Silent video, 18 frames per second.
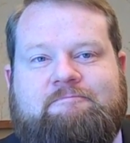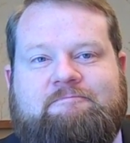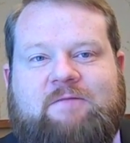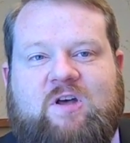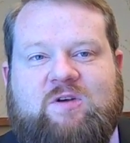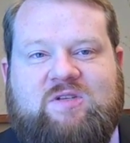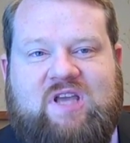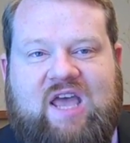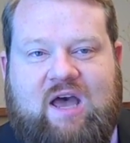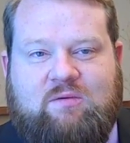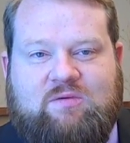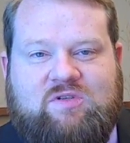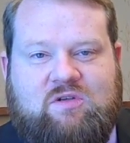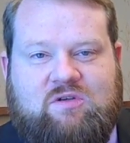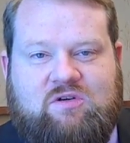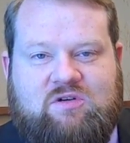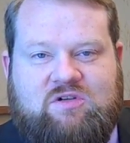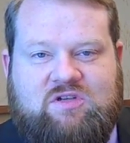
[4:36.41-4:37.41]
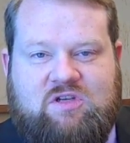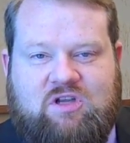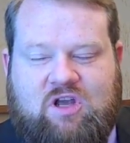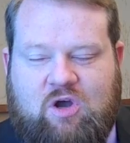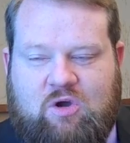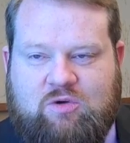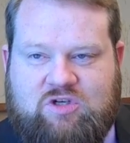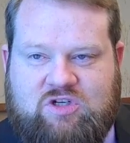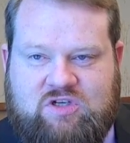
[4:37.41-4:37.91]
those counselors and
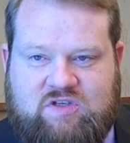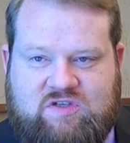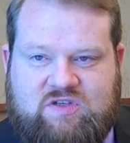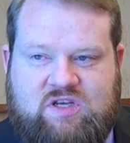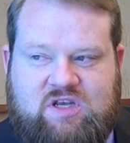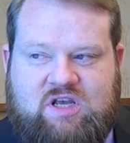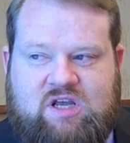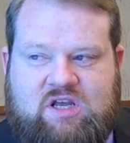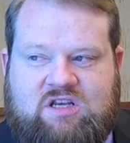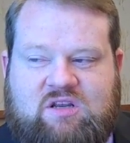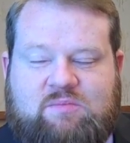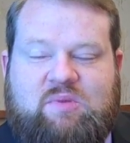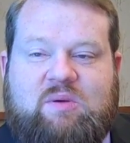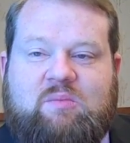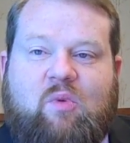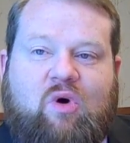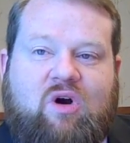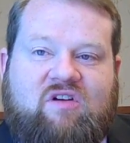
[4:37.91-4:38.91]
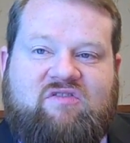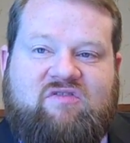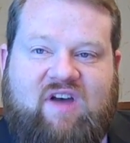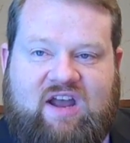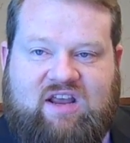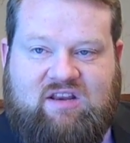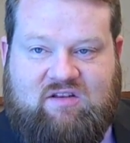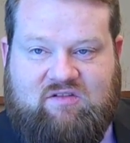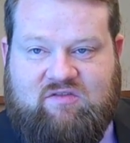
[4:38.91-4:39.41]
coaches to be more
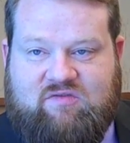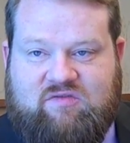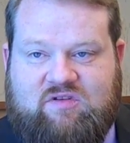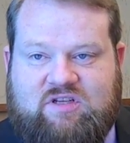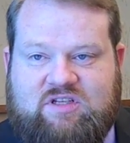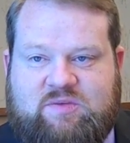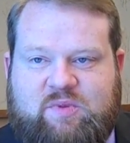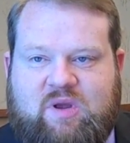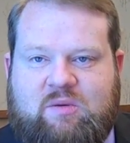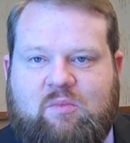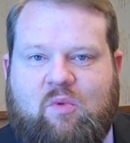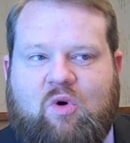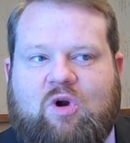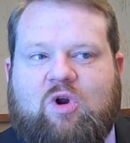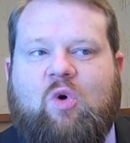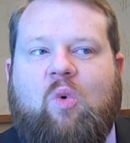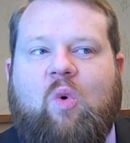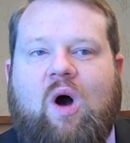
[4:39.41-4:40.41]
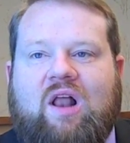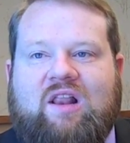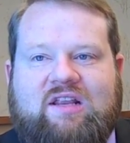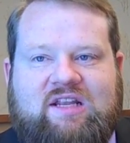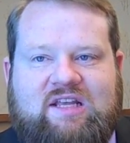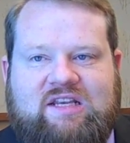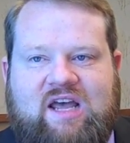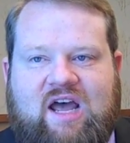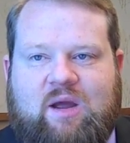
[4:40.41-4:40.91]
effective, to spend more
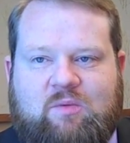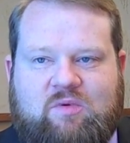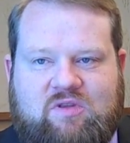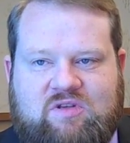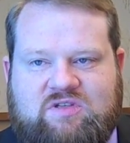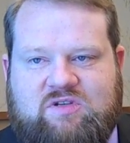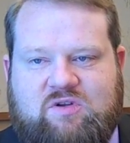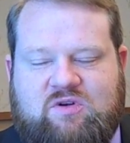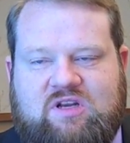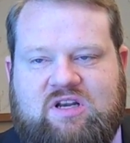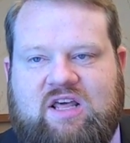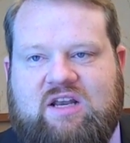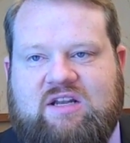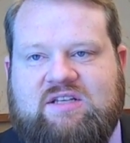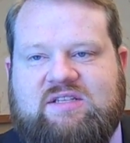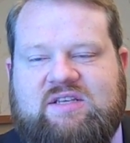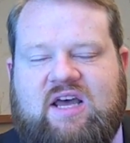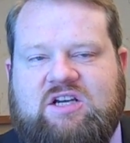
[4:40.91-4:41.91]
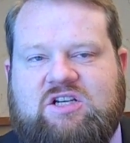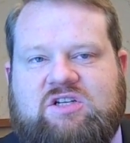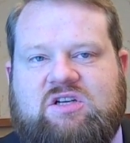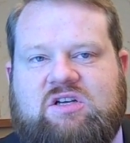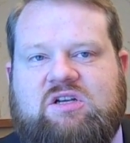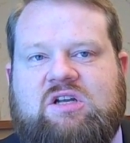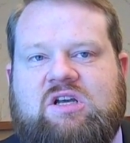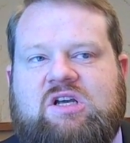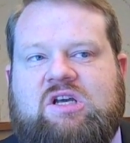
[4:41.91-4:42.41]
quality time with the student in a
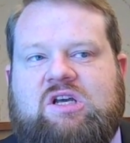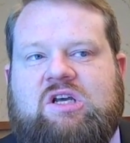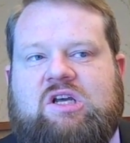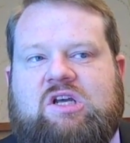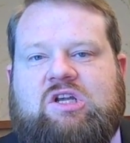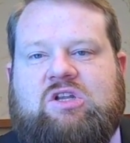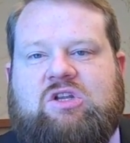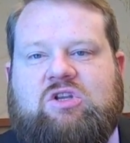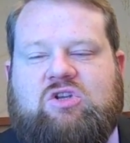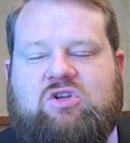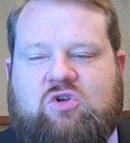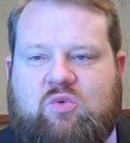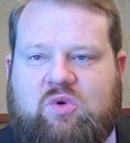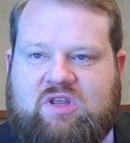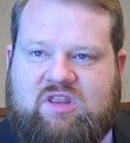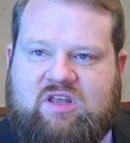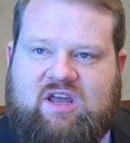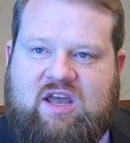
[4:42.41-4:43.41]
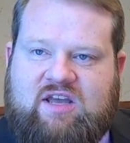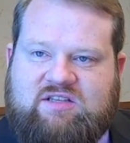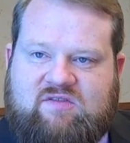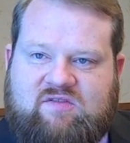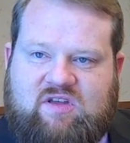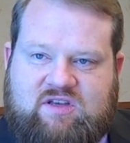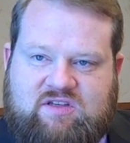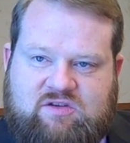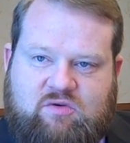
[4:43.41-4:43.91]
session doing the kinds
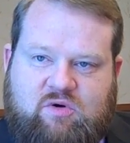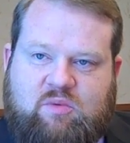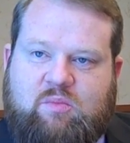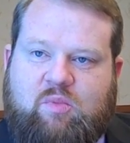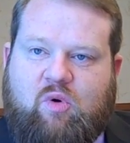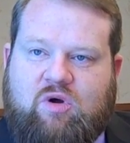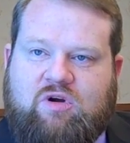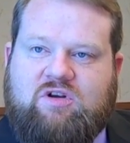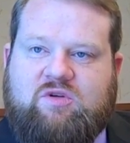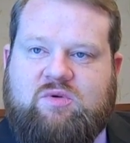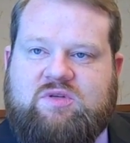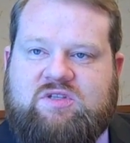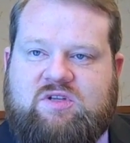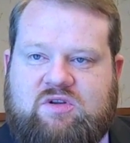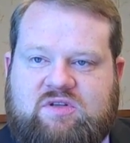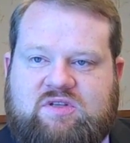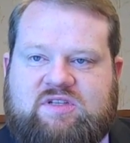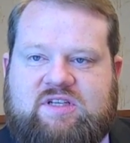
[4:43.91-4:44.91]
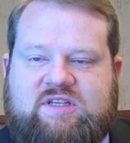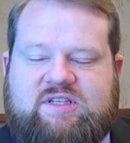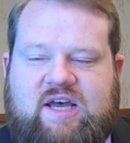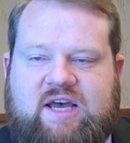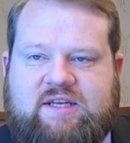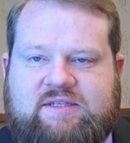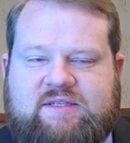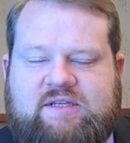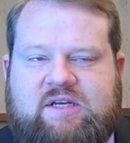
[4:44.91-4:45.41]
of things that are important to a student's
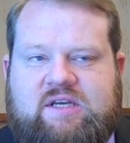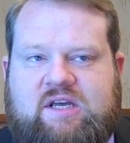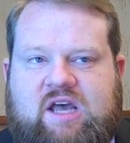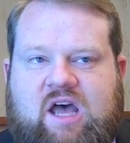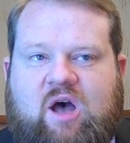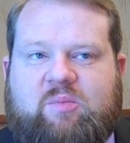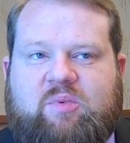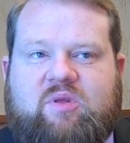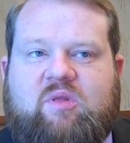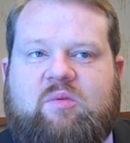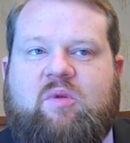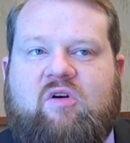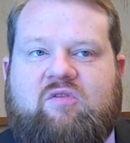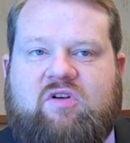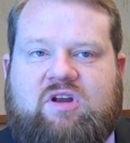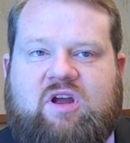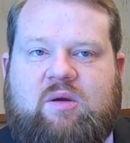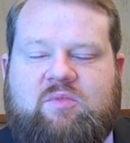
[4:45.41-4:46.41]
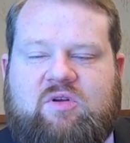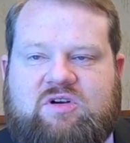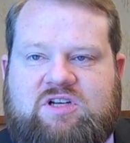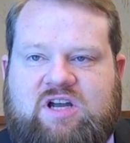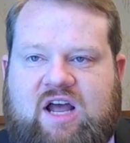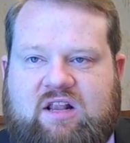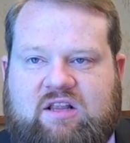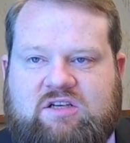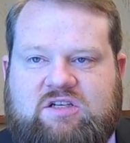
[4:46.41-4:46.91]
success, helping them overcome their
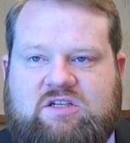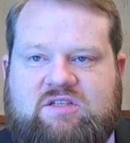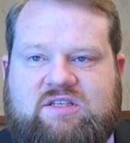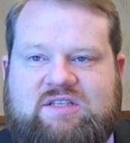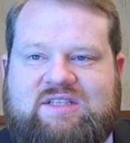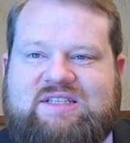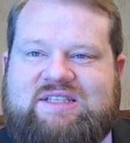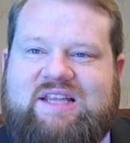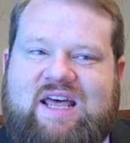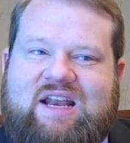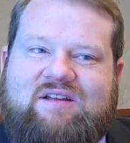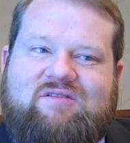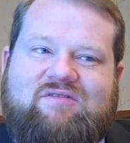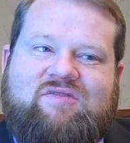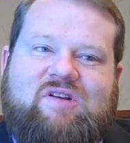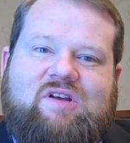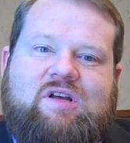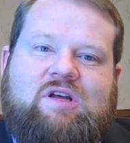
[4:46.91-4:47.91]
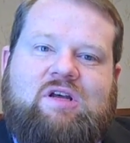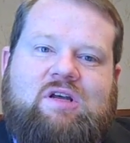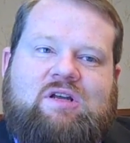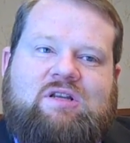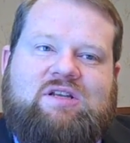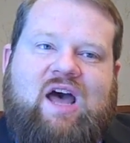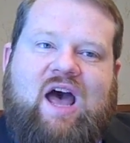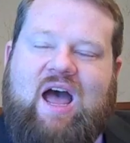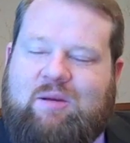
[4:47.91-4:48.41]
challenges, instead of
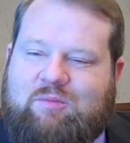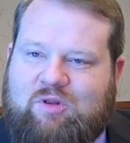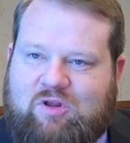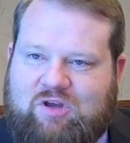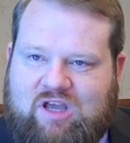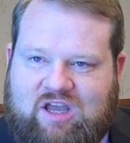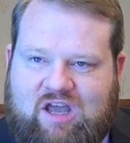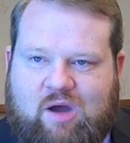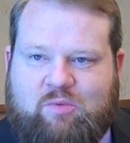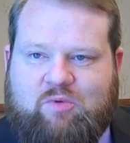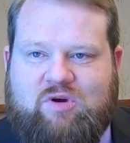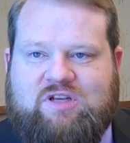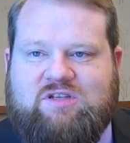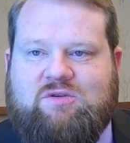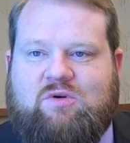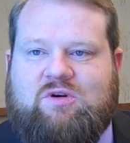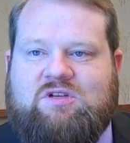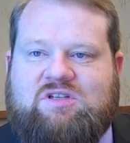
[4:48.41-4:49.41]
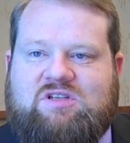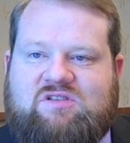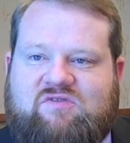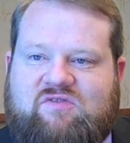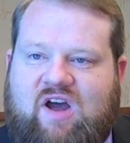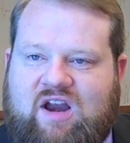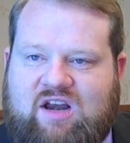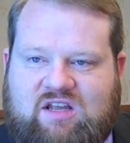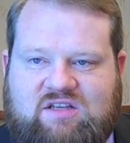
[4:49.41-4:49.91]
time looking up resources,
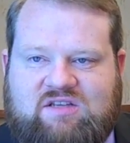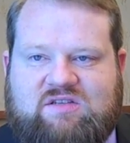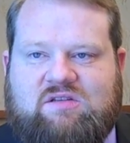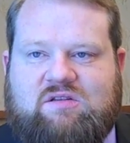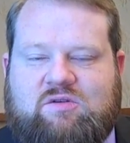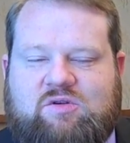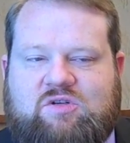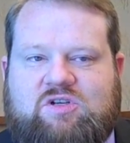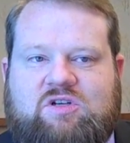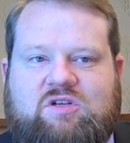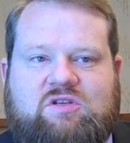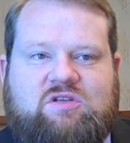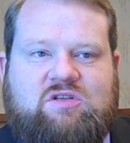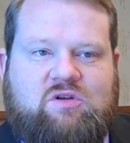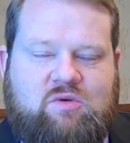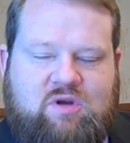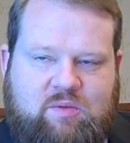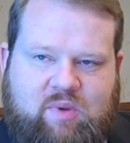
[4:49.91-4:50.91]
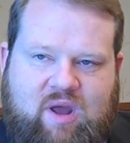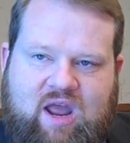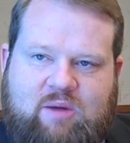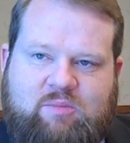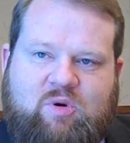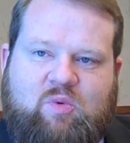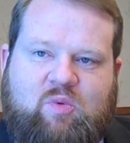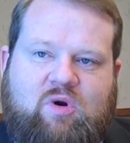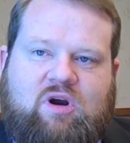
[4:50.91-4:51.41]
finding solutions, doing
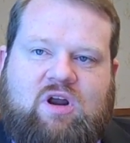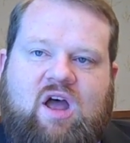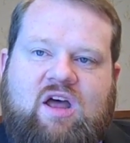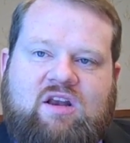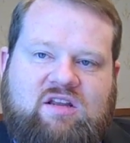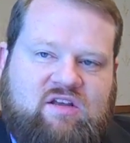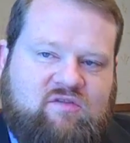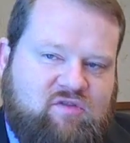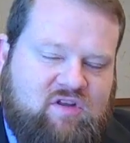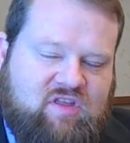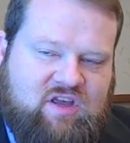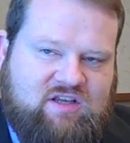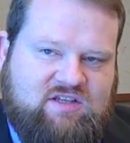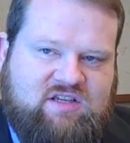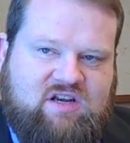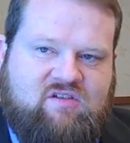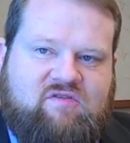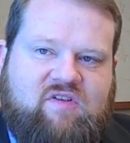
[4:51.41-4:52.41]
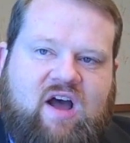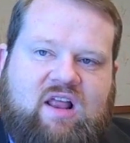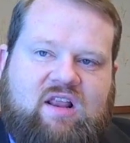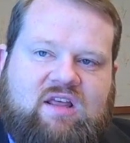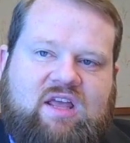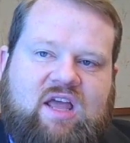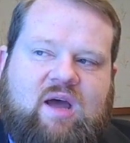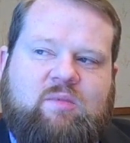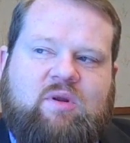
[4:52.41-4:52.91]
paperwork, hunting for things in a
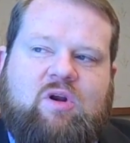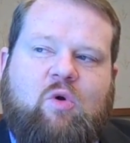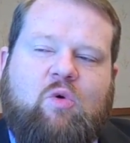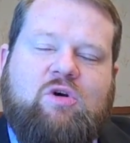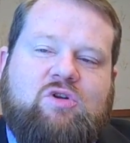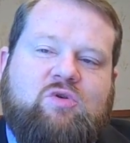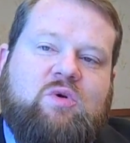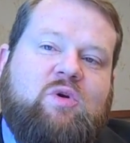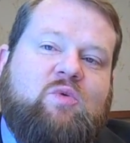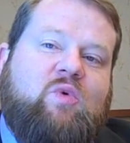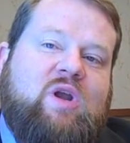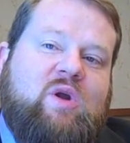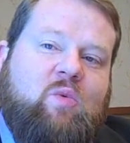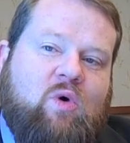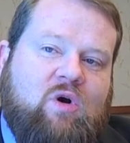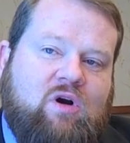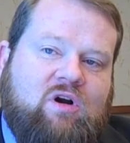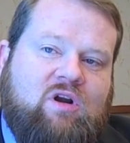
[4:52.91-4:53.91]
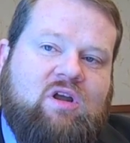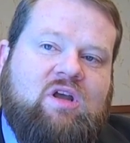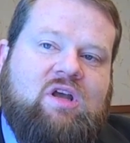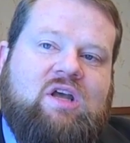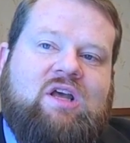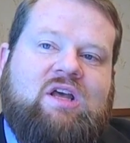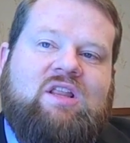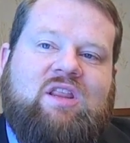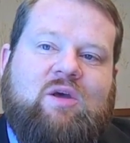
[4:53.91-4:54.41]
filing cabinet, or doing rework
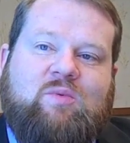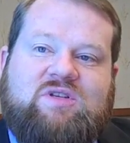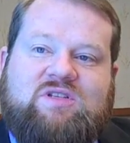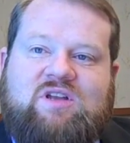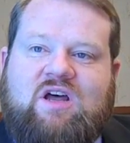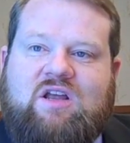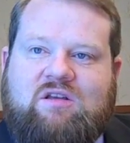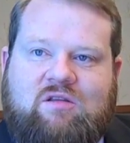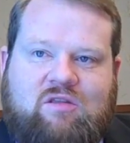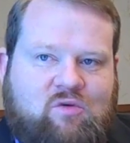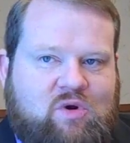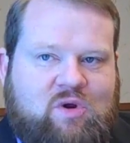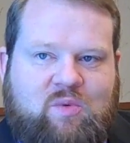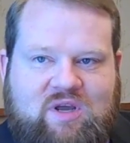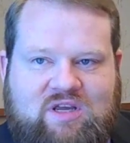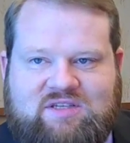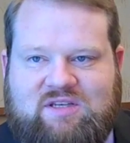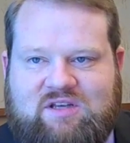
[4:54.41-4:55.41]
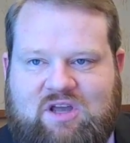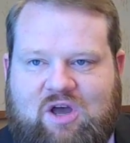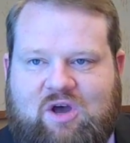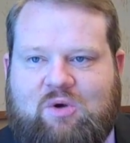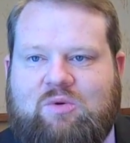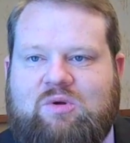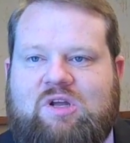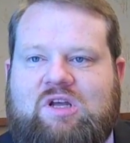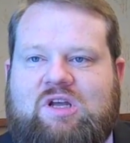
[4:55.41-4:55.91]
that was done 3 weeks ago.